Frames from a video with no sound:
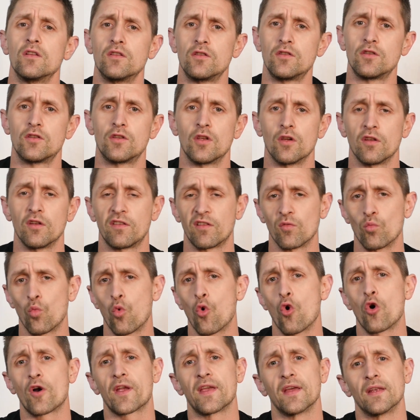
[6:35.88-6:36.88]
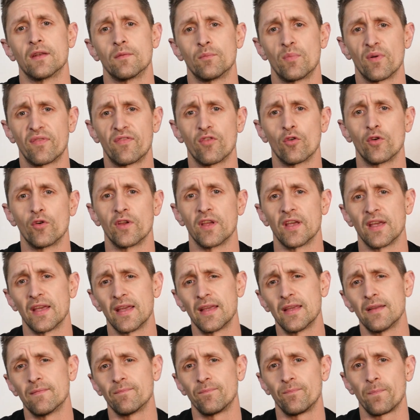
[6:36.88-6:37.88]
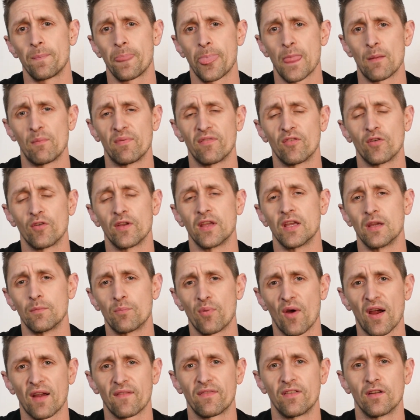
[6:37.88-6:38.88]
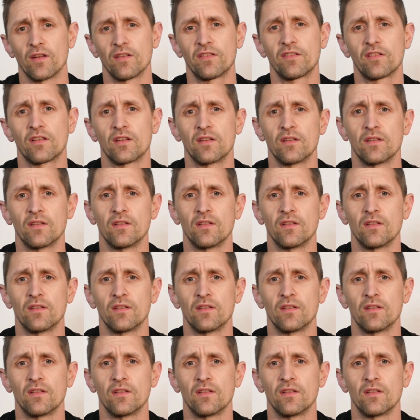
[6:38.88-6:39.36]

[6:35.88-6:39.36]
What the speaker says: do some walking before you eat breakfast,